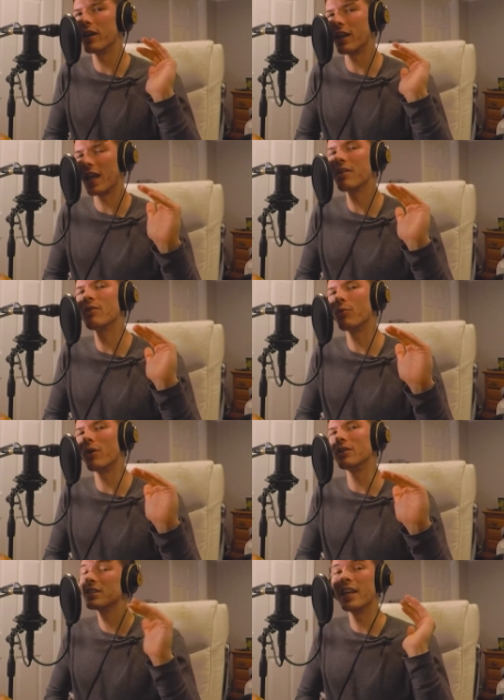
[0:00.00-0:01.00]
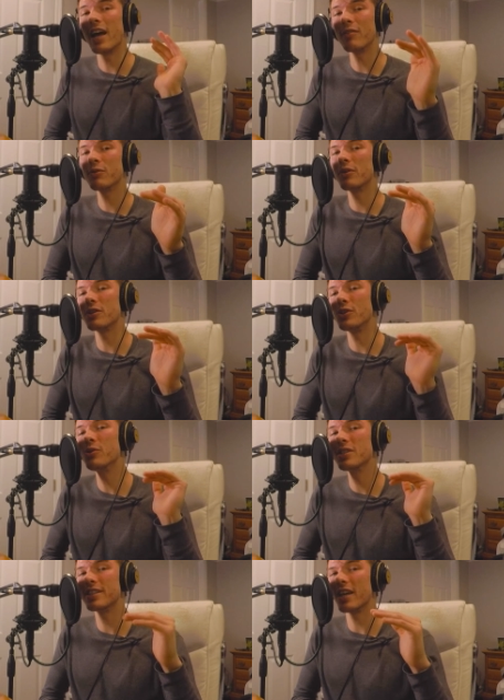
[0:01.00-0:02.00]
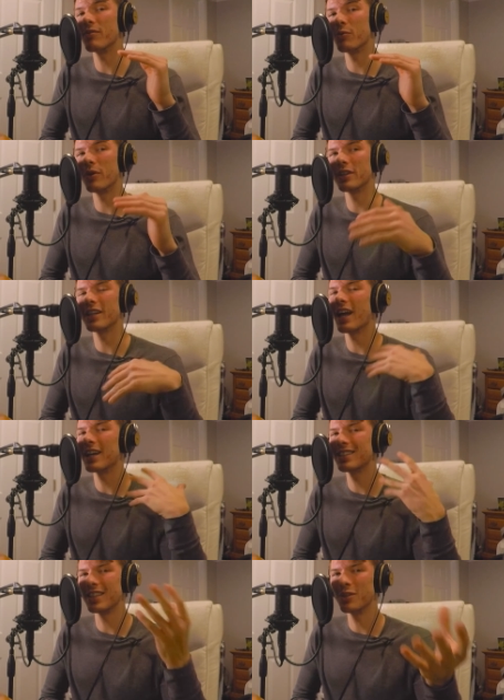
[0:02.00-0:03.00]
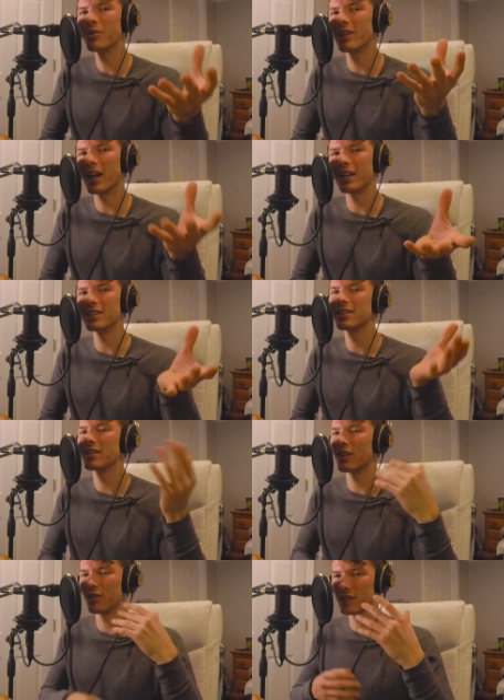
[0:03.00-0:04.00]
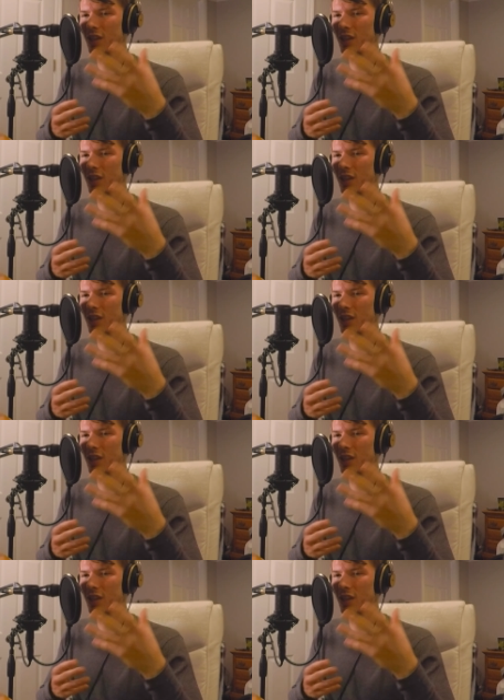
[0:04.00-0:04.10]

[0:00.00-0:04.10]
in AV1 so that everyone who uses AV1 can actually utilize the,